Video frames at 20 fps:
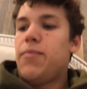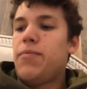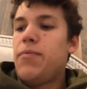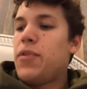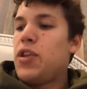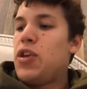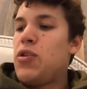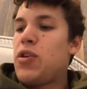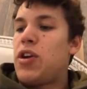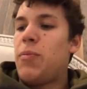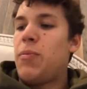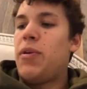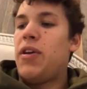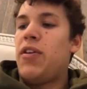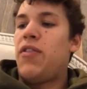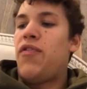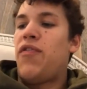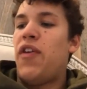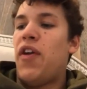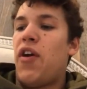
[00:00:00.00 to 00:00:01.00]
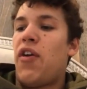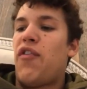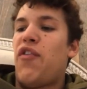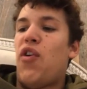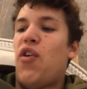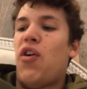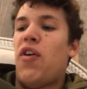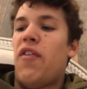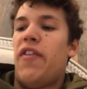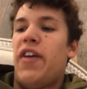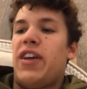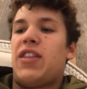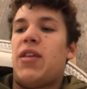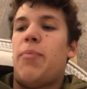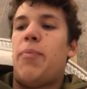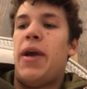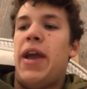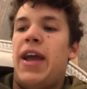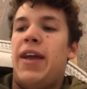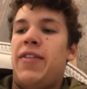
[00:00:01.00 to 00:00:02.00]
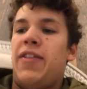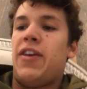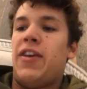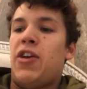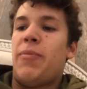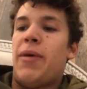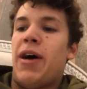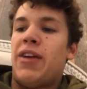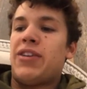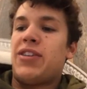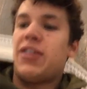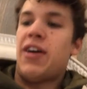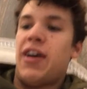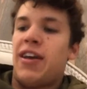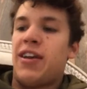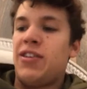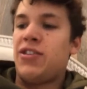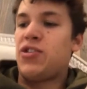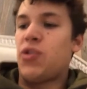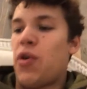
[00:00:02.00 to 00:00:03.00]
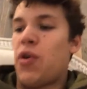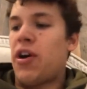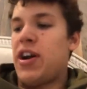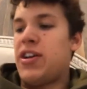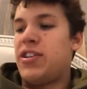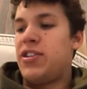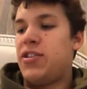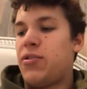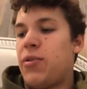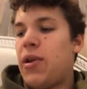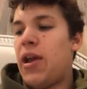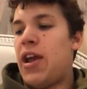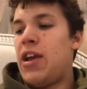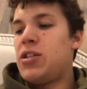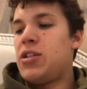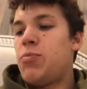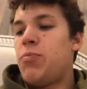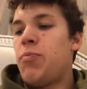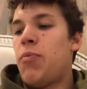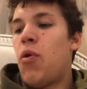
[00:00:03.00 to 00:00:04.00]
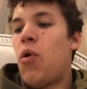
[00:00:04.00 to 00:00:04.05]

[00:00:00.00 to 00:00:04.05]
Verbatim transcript: you could be fearful of like the pain that you're about to like endure as you race,